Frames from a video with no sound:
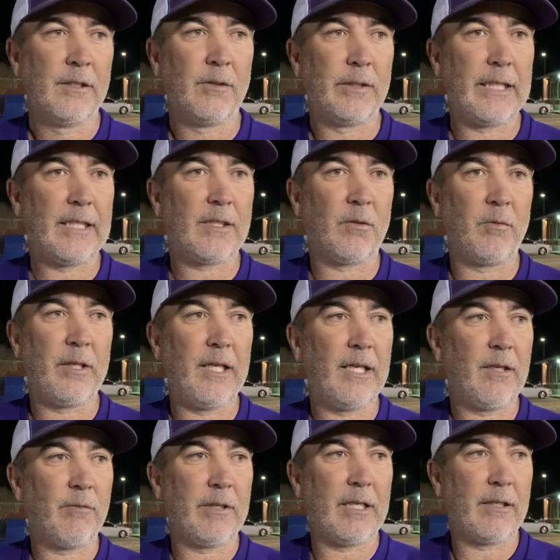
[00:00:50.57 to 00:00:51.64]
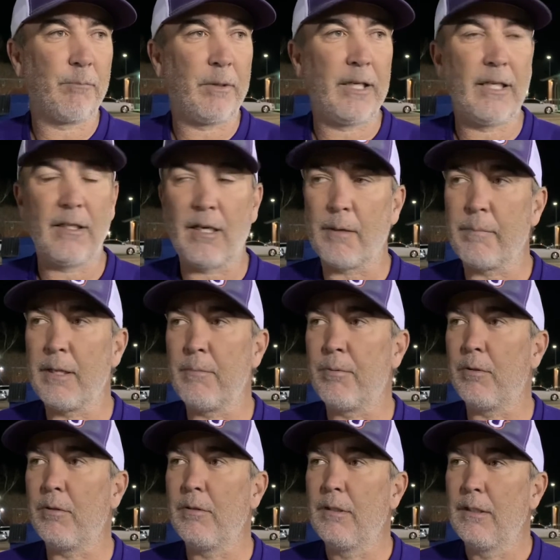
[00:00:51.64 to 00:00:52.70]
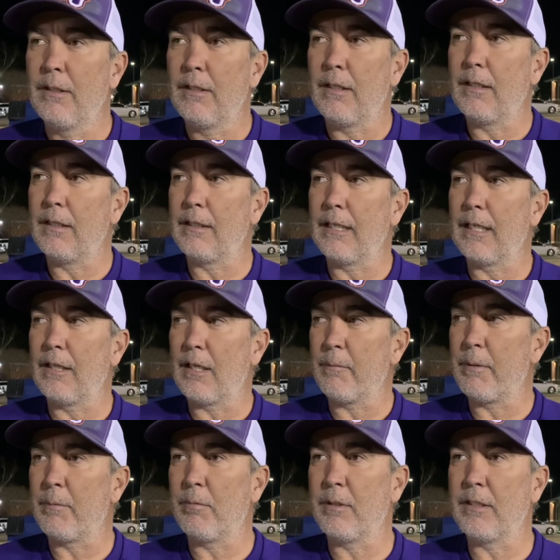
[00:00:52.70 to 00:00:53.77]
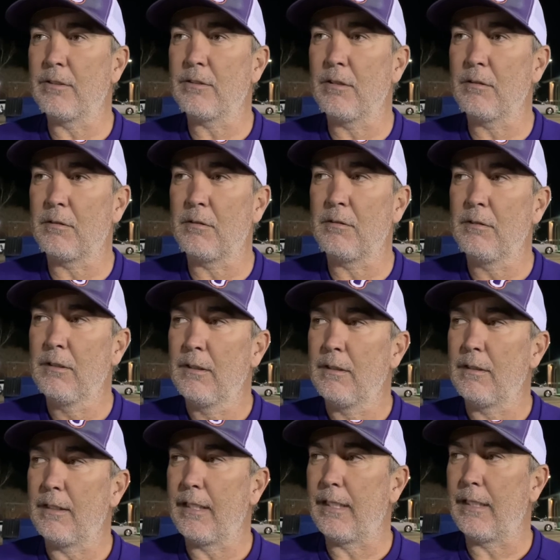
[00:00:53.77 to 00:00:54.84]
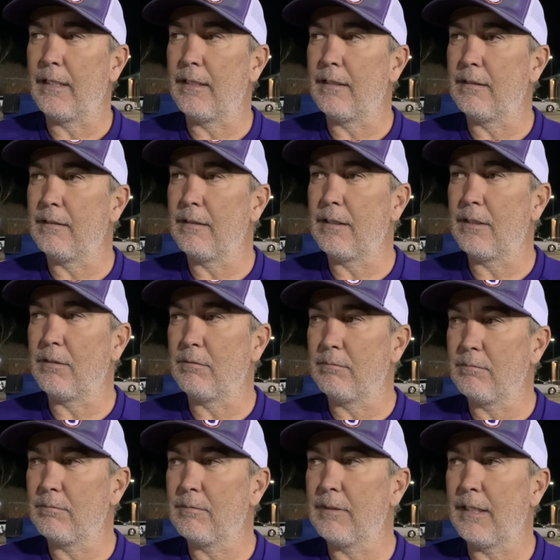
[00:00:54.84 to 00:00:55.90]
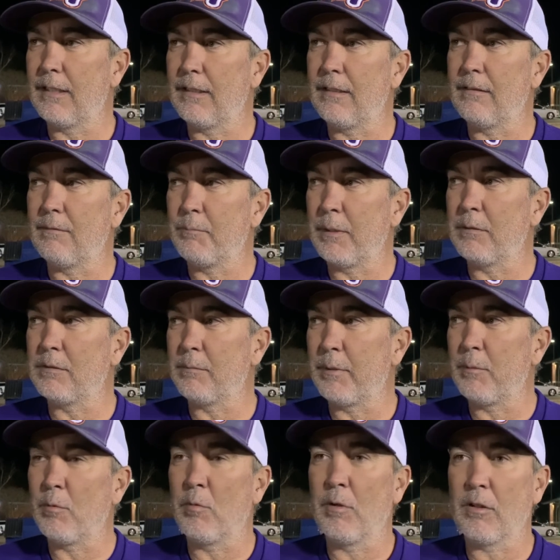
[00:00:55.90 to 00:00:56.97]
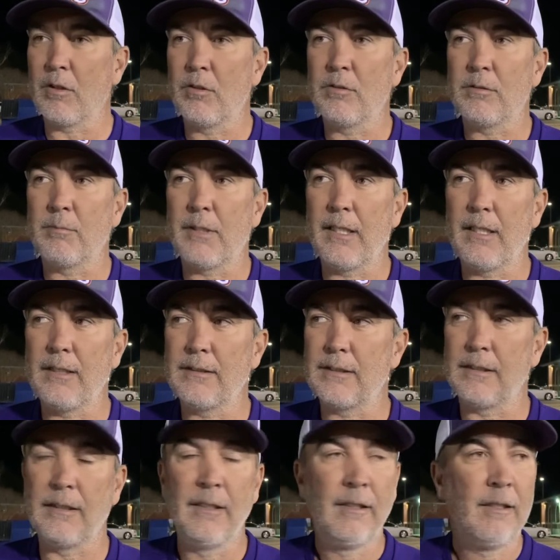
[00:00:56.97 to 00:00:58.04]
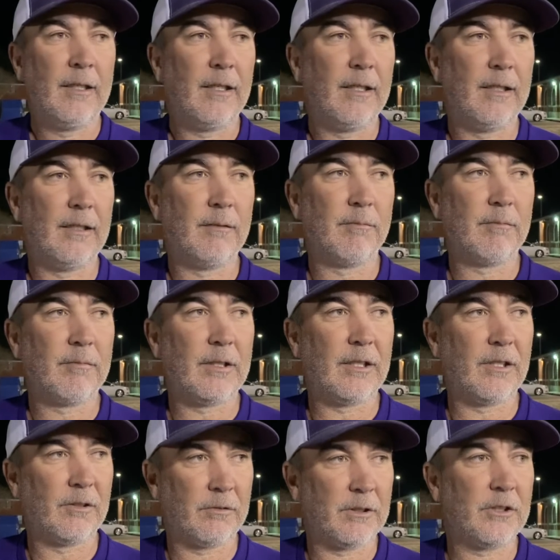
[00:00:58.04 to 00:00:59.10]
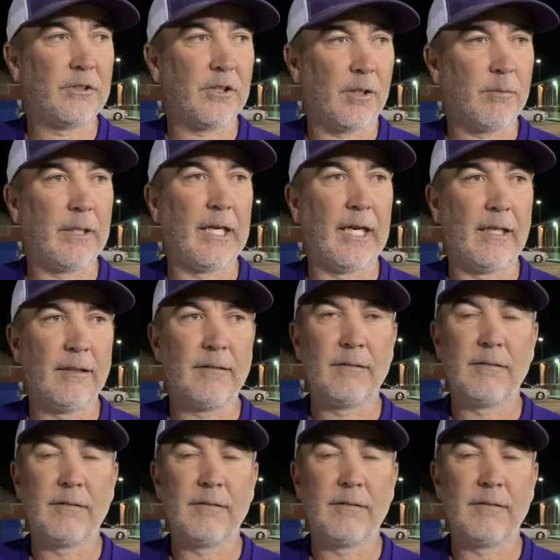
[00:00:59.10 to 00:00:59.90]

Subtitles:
We got to win. We got to play a lot of people. Got a lot of people in the circle. And, you know, letting it, some people work through some things. And they look really sharp tonight.